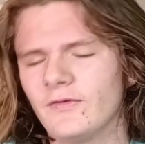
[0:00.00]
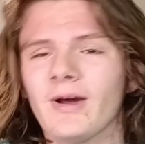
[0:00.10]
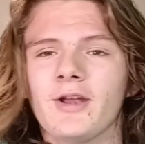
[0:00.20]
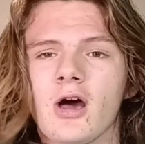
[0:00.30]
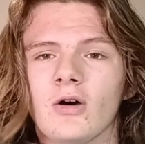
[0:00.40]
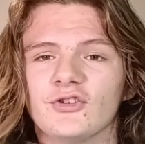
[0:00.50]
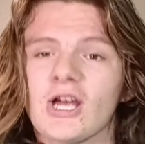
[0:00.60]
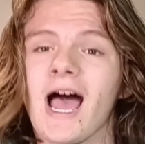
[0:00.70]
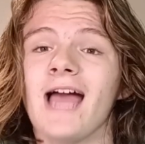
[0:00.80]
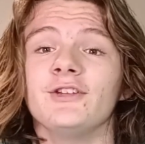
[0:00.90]
for my knowledge.
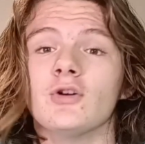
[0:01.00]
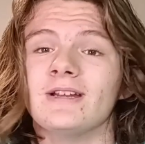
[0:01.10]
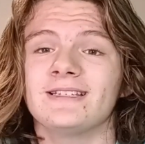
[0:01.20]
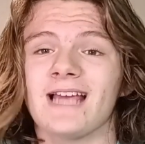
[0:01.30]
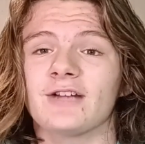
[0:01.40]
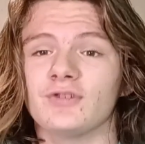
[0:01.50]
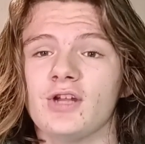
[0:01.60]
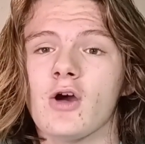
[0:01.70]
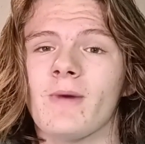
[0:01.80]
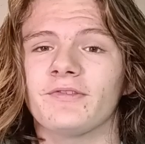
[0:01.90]
I don't exactly
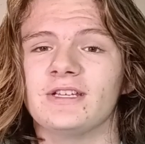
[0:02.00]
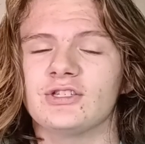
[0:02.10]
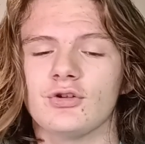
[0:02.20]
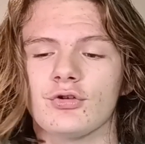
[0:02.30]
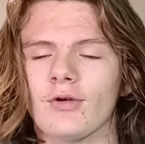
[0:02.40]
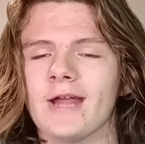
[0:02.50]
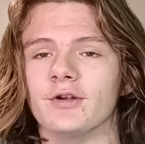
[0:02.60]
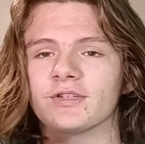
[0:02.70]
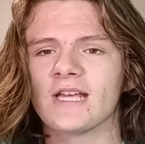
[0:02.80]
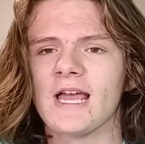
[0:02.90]
know about these two
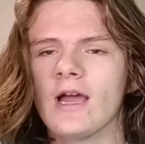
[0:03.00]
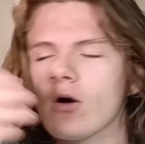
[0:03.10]
creators.